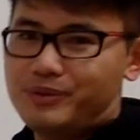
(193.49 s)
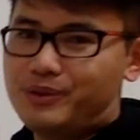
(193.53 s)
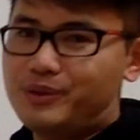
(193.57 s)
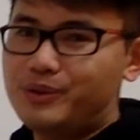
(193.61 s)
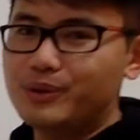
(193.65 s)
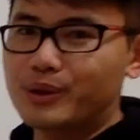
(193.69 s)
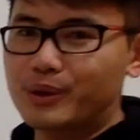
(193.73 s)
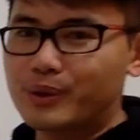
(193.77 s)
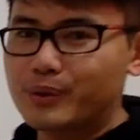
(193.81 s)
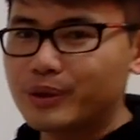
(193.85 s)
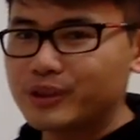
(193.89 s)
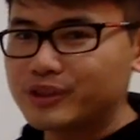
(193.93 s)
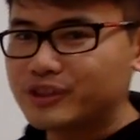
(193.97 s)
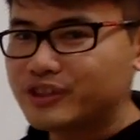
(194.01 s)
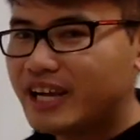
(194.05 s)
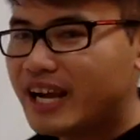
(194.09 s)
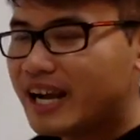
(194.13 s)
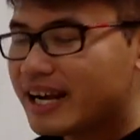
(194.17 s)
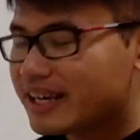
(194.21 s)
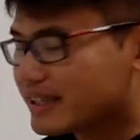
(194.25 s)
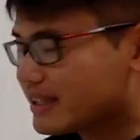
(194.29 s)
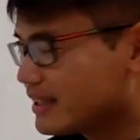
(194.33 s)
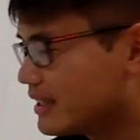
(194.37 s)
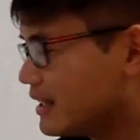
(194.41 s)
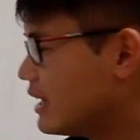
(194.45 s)
Do a quick
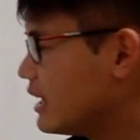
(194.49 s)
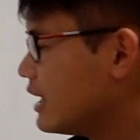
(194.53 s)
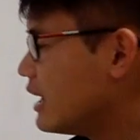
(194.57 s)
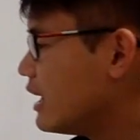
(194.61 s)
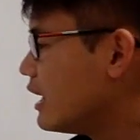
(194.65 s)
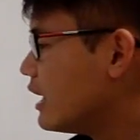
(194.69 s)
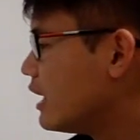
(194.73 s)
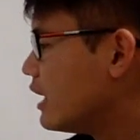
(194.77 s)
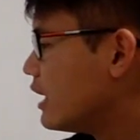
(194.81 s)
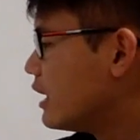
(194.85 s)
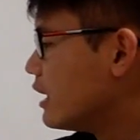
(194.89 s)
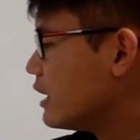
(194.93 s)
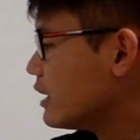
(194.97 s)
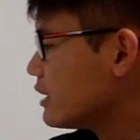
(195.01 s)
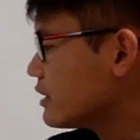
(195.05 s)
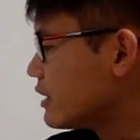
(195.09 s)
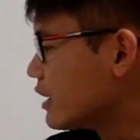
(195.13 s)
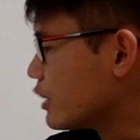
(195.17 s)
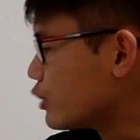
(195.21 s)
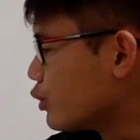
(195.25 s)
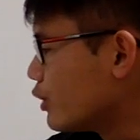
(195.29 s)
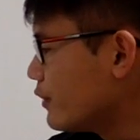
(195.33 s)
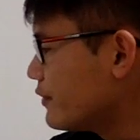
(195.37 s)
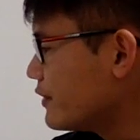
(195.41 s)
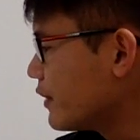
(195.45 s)
check.
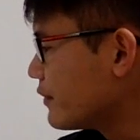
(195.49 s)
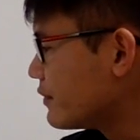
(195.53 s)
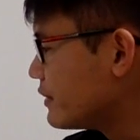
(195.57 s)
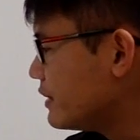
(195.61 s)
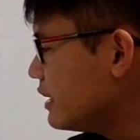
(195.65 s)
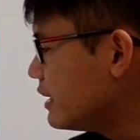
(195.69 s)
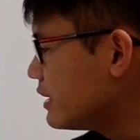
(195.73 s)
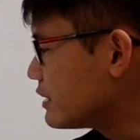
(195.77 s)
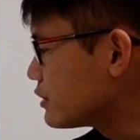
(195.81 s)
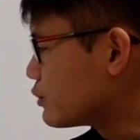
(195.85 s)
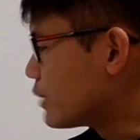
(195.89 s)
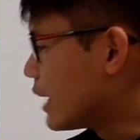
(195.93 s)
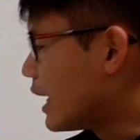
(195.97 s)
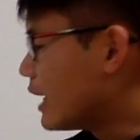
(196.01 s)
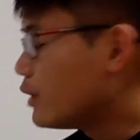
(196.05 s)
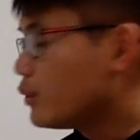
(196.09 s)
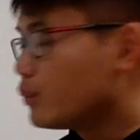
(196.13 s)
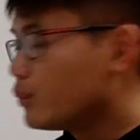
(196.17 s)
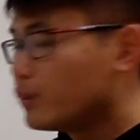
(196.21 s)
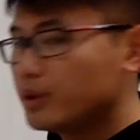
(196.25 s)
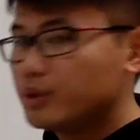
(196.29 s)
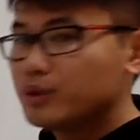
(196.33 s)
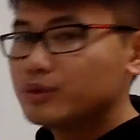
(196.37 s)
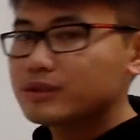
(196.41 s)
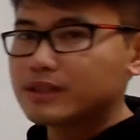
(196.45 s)
The derivative of this, right,
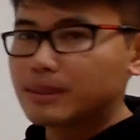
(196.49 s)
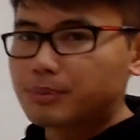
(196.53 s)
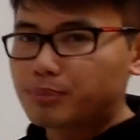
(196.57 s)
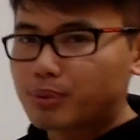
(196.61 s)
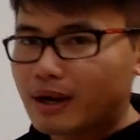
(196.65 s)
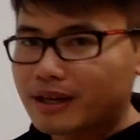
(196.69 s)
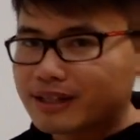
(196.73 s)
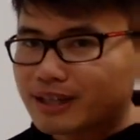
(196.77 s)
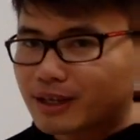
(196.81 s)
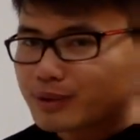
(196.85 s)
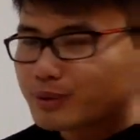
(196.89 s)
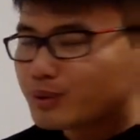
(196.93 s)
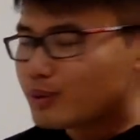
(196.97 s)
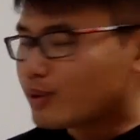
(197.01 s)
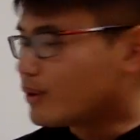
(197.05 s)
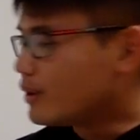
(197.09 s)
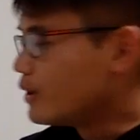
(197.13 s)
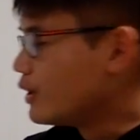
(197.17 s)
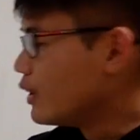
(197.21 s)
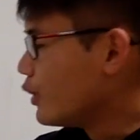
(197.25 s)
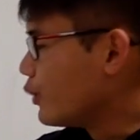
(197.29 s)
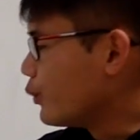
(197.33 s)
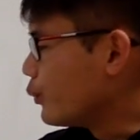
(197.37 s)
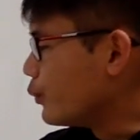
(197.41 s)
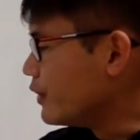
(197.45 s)
we use the product rule.
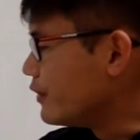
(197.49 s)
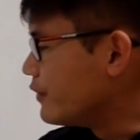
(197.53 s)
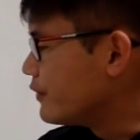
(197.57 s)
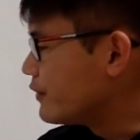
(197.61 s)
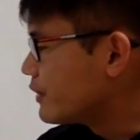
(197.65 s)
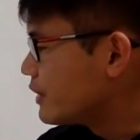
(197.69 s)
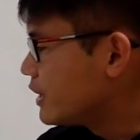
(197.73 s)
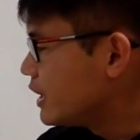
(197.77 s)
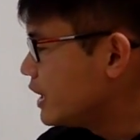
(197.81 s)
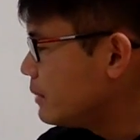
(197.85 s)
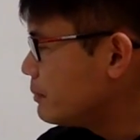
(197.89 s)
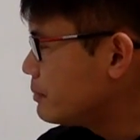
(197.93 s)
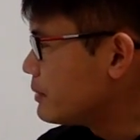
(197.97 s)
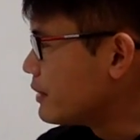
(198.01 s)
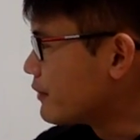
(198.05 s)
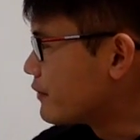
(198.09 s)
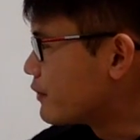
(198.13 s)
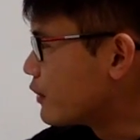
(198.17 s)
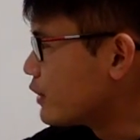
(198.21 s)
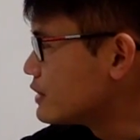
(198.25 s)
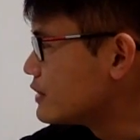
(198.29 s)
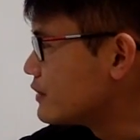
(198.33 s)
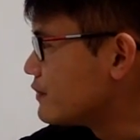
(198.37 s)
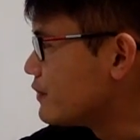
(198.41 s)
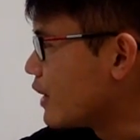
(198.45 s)
We keep the
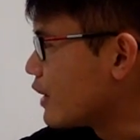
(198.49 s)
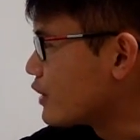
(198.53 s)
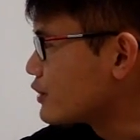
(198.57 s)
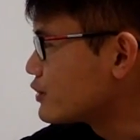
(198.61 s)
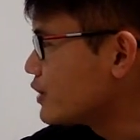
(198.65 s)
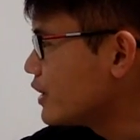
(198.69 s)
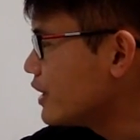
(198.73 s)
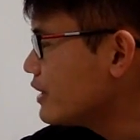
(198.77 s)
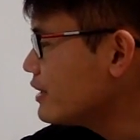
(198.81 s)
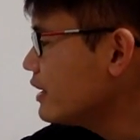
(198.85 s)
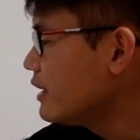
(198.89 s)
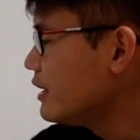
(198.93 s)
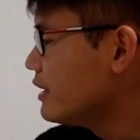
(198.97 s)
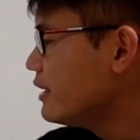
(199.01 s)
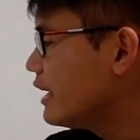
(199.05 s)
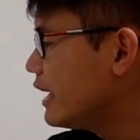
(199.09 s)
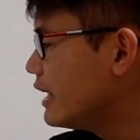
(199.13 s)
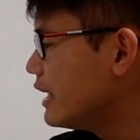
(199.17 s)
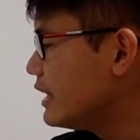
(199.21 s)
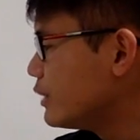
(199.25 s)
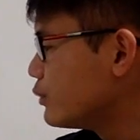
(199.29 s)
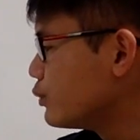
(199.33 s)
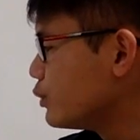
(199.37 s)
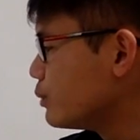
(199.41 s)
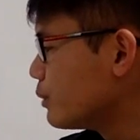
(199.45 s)
first function,
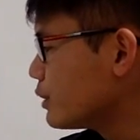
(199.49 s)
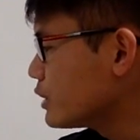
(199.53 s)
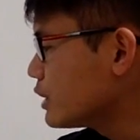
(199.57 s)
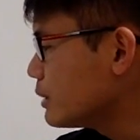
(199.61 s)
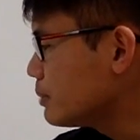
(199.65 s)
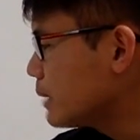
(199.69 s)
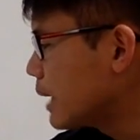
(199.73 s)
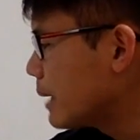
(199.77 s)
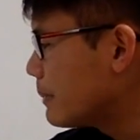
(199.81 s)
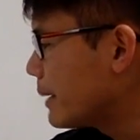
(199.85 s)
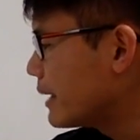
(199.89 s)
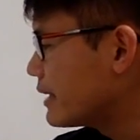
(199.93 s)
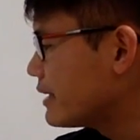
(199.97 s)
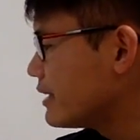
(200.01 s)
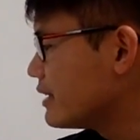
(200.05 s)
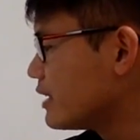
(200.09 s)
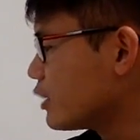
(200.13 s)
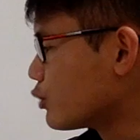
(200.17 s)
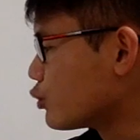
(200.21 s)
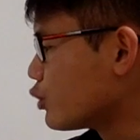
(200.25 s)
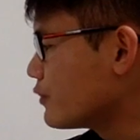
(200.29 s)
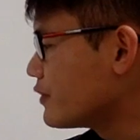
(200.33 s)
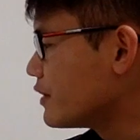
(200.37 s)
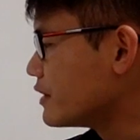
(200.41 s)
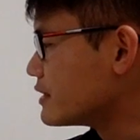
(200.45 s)
and then we multiply by the
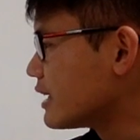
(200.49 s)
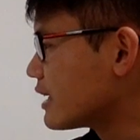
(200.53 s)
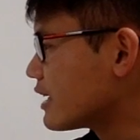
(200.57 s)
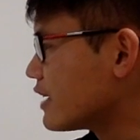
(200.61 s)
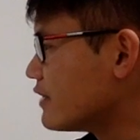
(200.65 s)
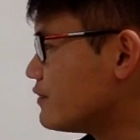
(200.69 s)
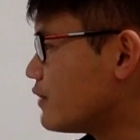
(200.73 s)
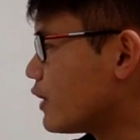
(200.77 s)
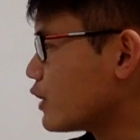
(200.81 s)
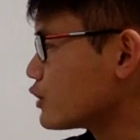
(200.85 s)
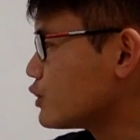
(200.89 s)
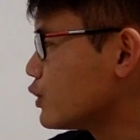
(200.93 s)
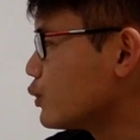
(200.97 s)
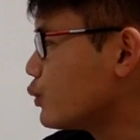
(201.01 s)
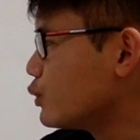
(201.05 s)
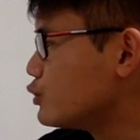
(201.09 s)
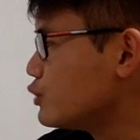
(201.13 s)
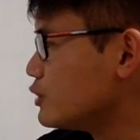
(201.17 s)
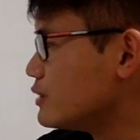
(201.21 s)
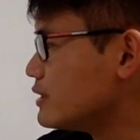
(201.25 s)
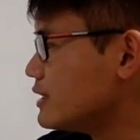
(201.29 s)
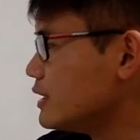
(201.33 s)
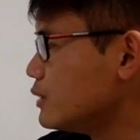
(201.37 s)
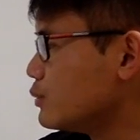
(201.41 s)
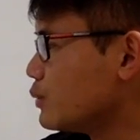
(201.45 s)
derivative of second function, which
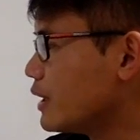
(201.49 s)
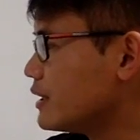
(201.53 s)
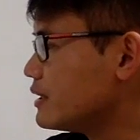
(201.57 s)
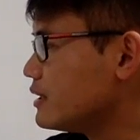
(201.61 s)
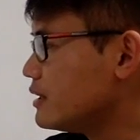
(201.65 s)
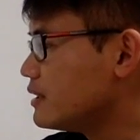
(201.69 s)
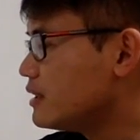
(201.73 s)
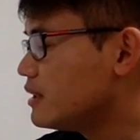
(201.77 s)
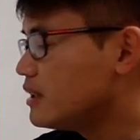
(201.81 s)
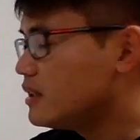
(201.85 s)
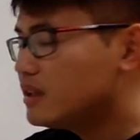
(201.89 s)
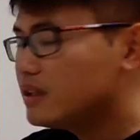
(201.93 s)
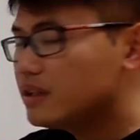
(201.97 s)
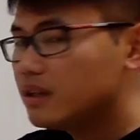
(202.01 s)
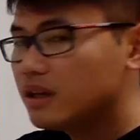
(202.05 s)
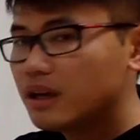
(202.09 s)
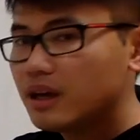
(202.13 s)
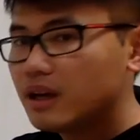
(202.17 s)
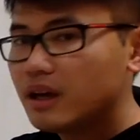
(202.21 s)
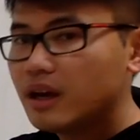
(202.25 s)
is dy dt.